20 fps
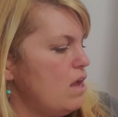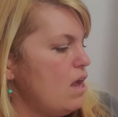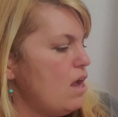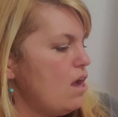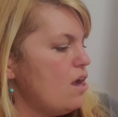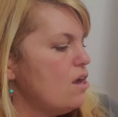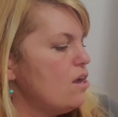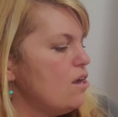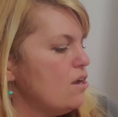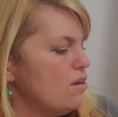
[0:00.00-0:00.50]

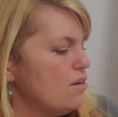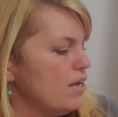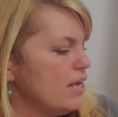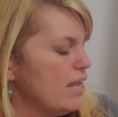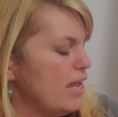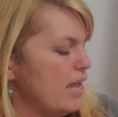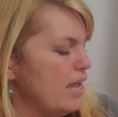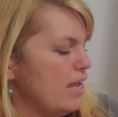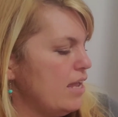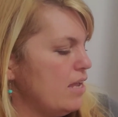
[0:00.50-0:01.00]
A
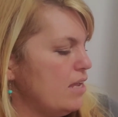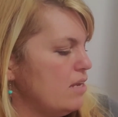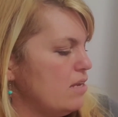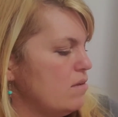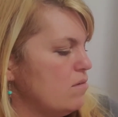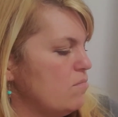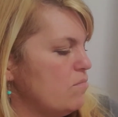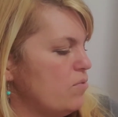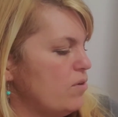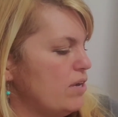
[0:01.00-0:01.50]
hurricane
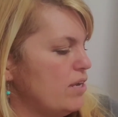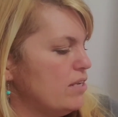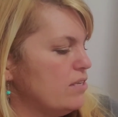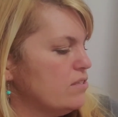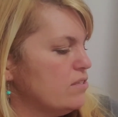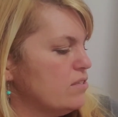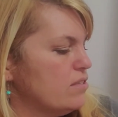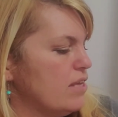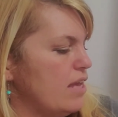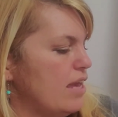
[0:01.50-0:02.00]

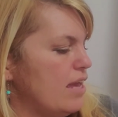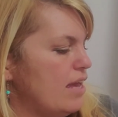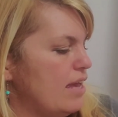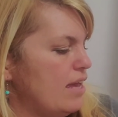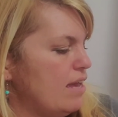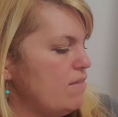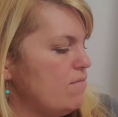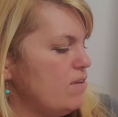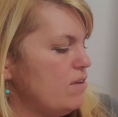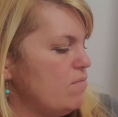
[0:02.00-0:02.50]
brings
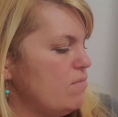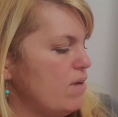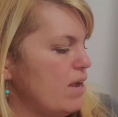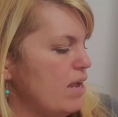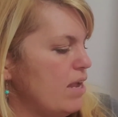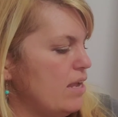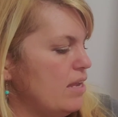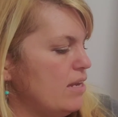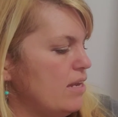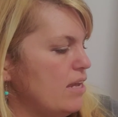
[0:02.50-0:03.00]
heavy
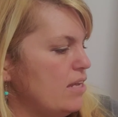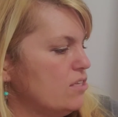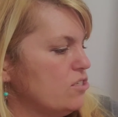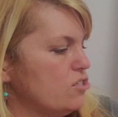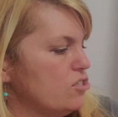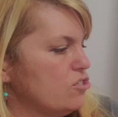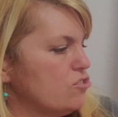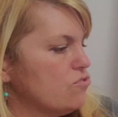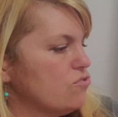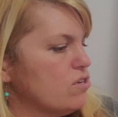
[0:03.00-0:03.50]
rain and
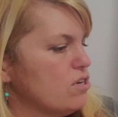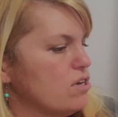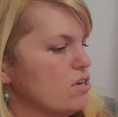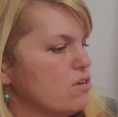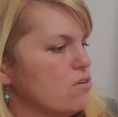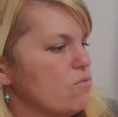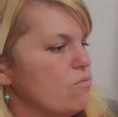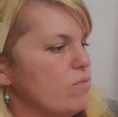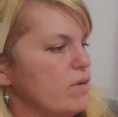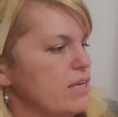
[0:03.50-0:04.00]

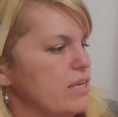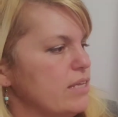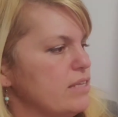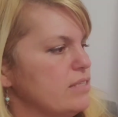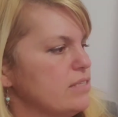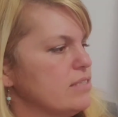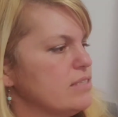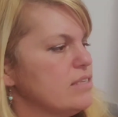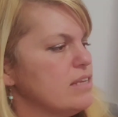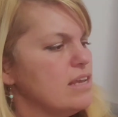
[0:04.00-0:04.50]
strong
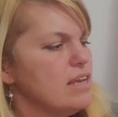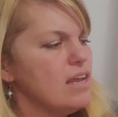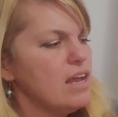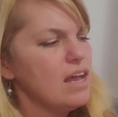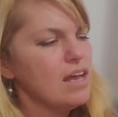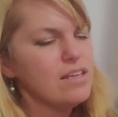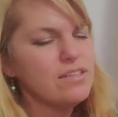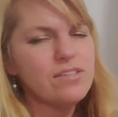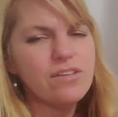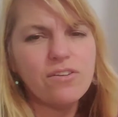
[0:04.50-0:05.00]
winds.
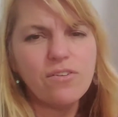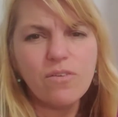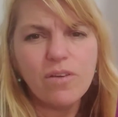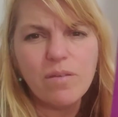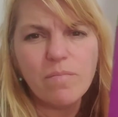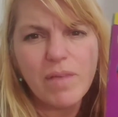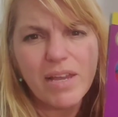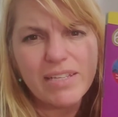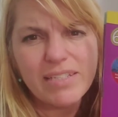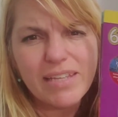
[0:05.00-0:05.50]
Also,
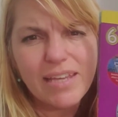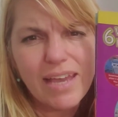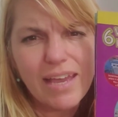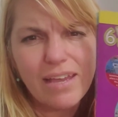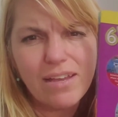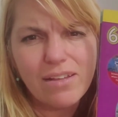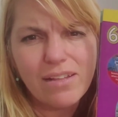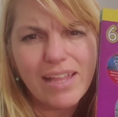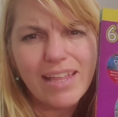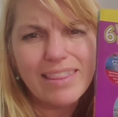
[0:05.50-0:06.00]
going back to
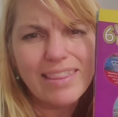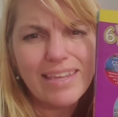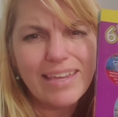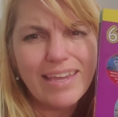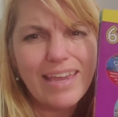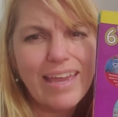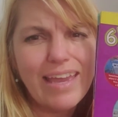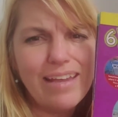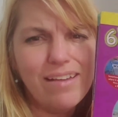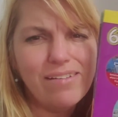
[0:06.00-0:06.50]
hail, I
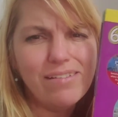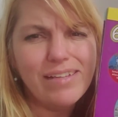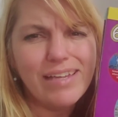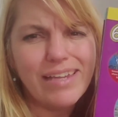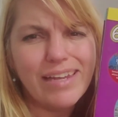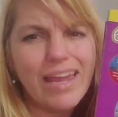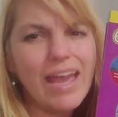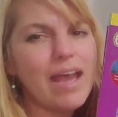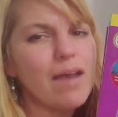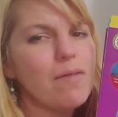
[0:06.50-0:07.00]
think hail
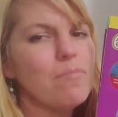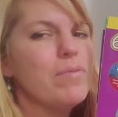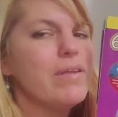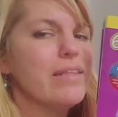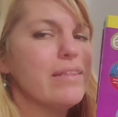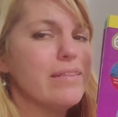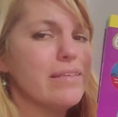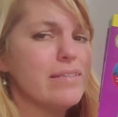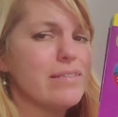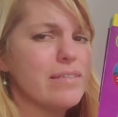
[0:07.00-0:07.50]
can happen
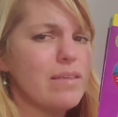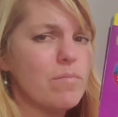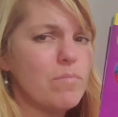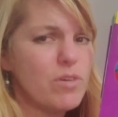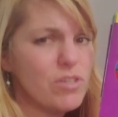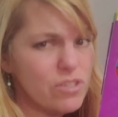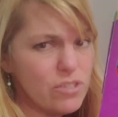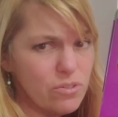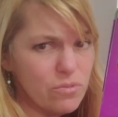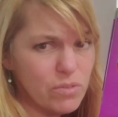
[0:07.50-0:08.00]
in the summer
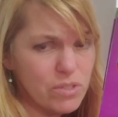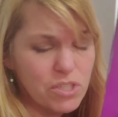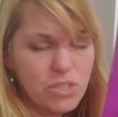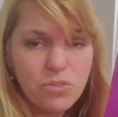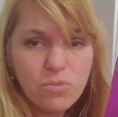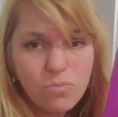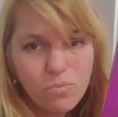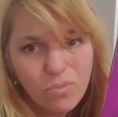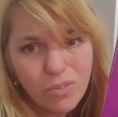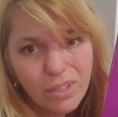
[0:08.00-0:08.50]
too, which
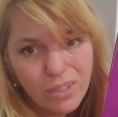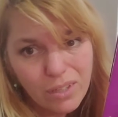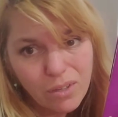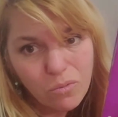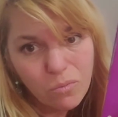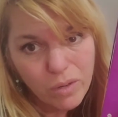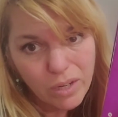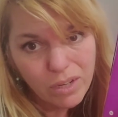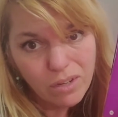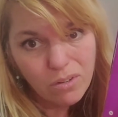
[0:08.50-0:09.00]
is really
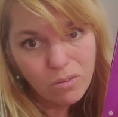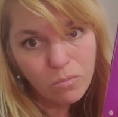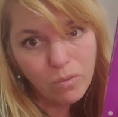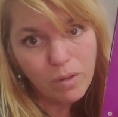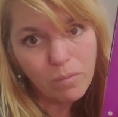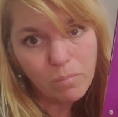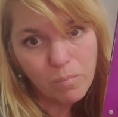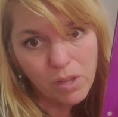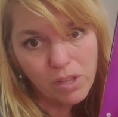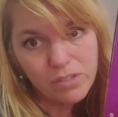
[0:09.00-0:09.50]
weird
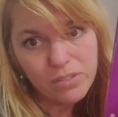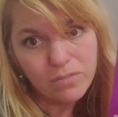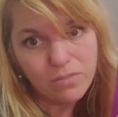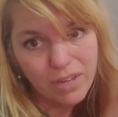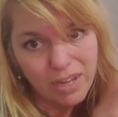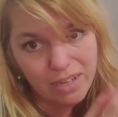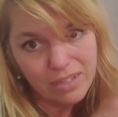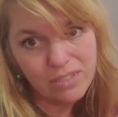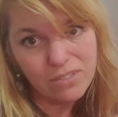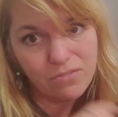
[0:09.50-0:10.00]
when balls of
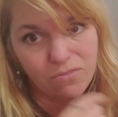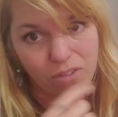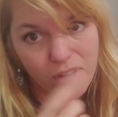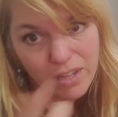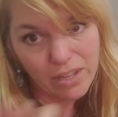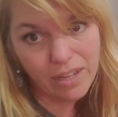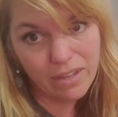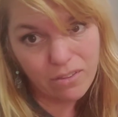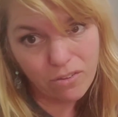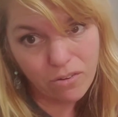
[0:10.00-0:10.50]
ice
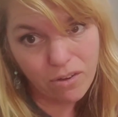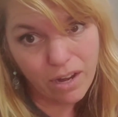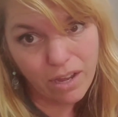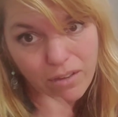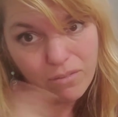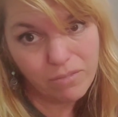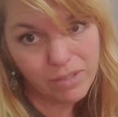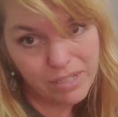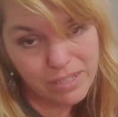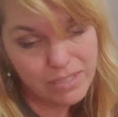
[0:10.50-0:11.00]
fall out of the
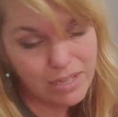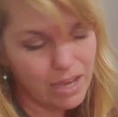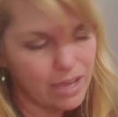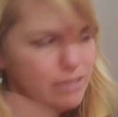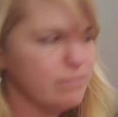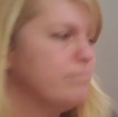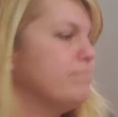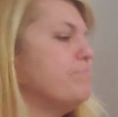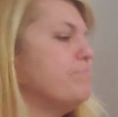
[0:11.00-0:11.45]
ground when it's hot.